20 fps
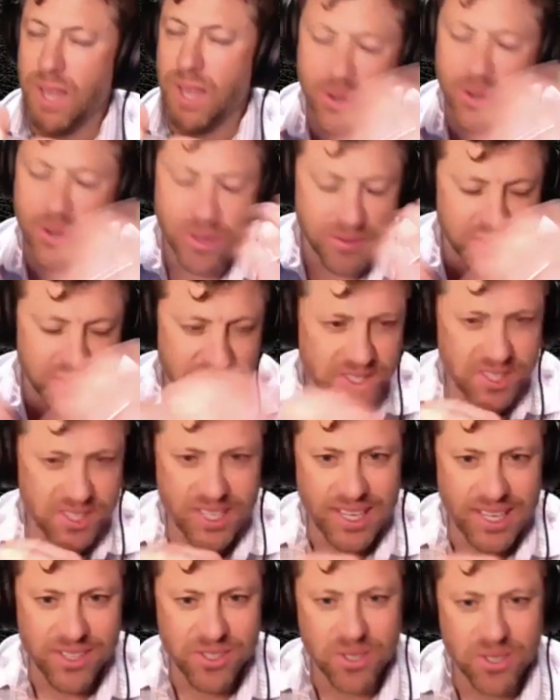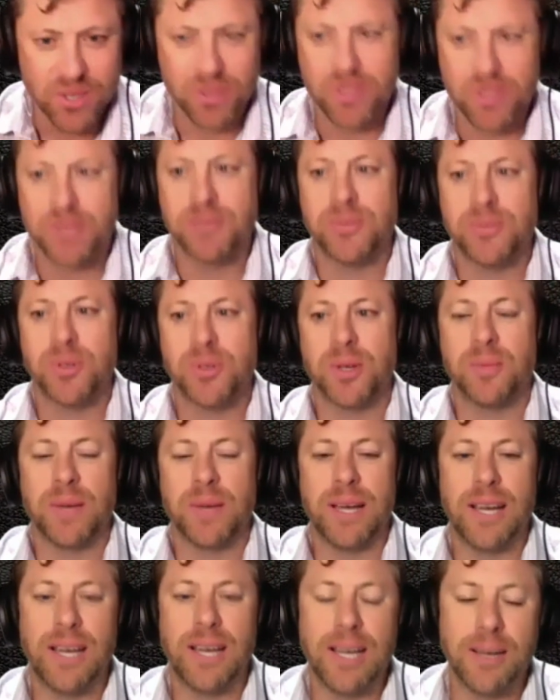if this is the answer you're looking for, but
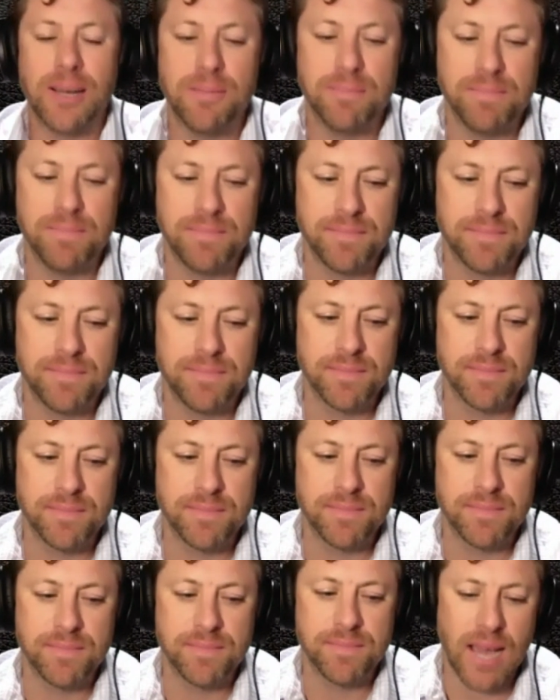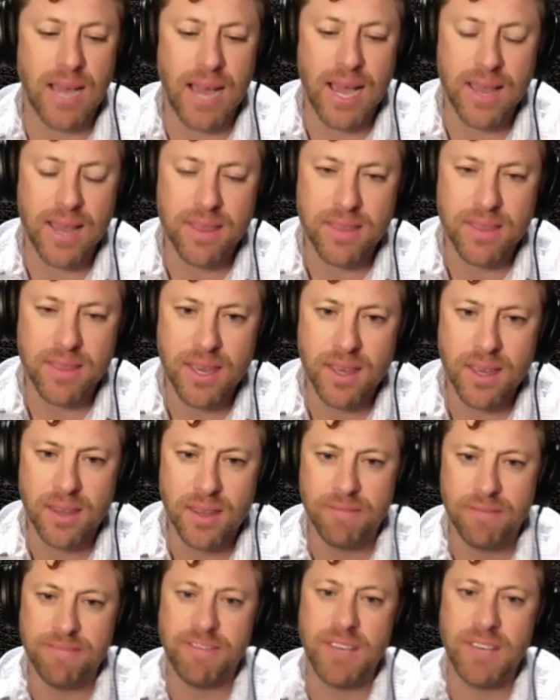I think
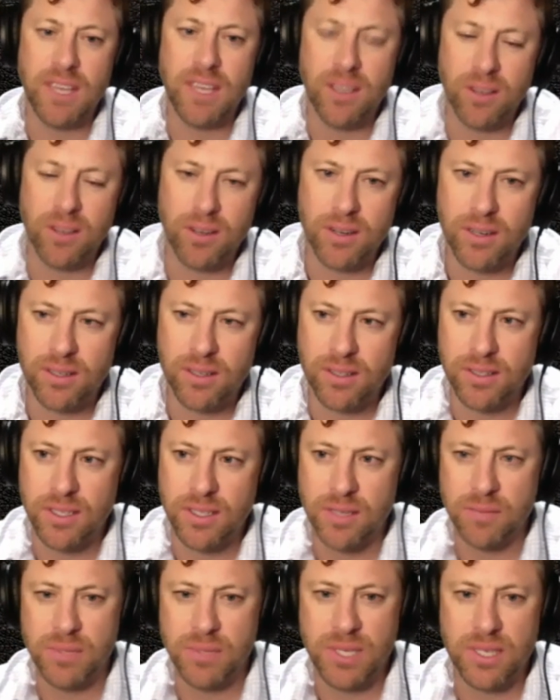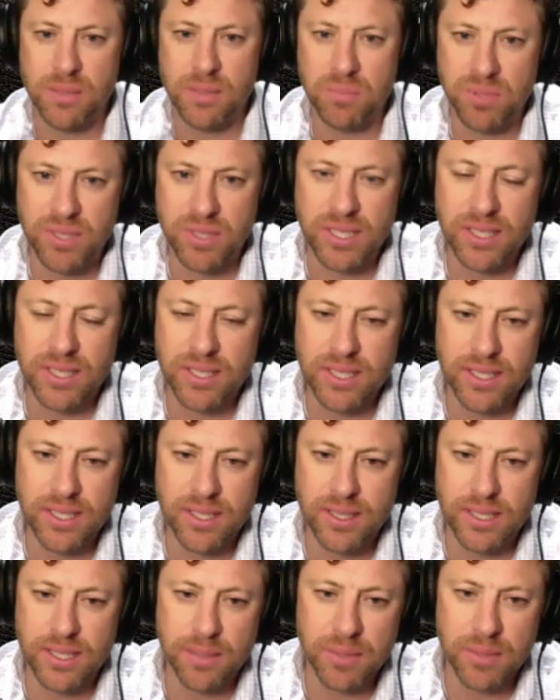fear can be completely
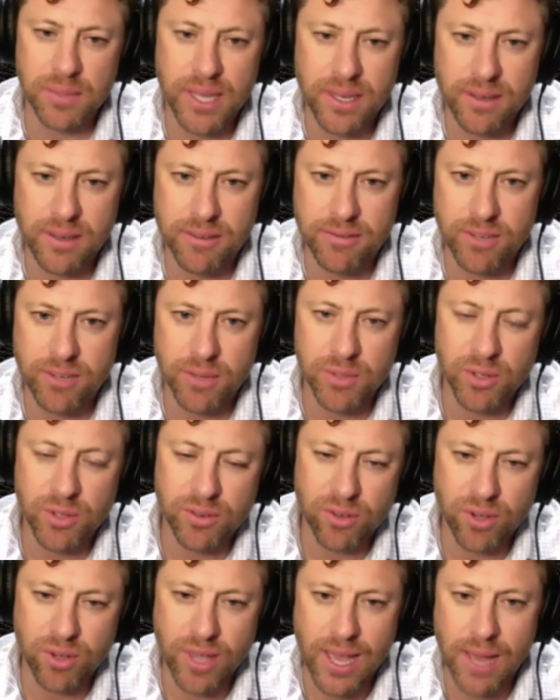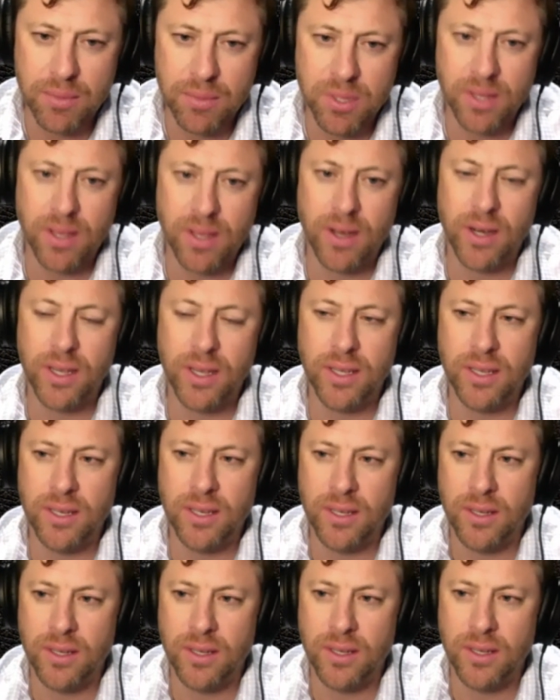eliminated from your vocabulary
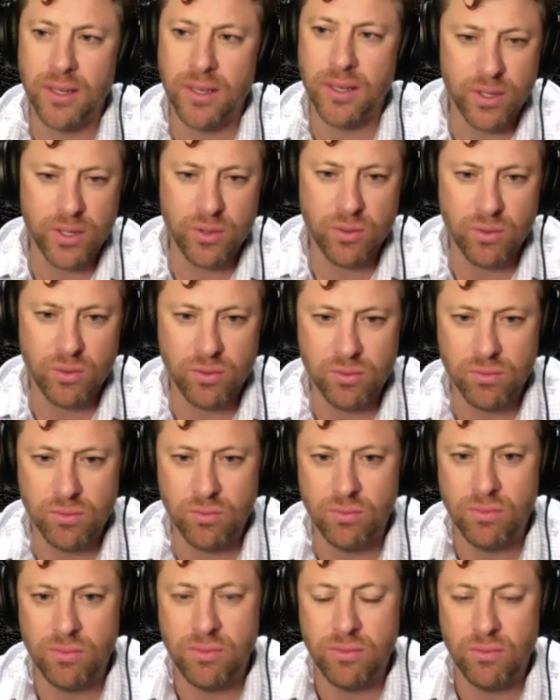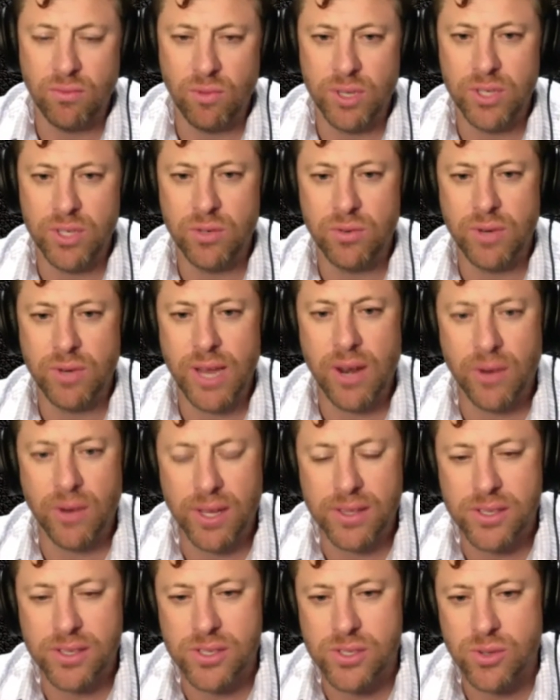when you narrate
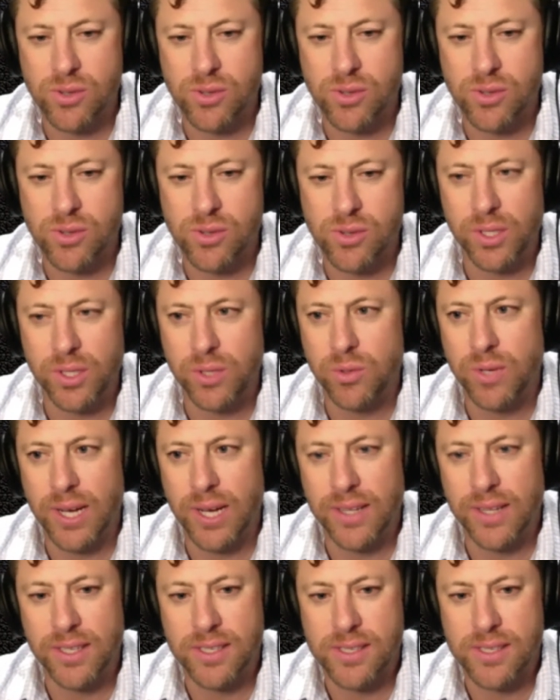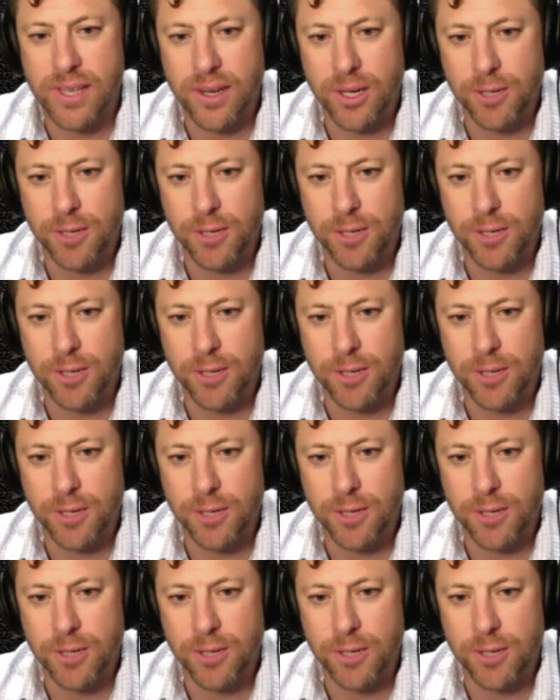the story with you not in the center.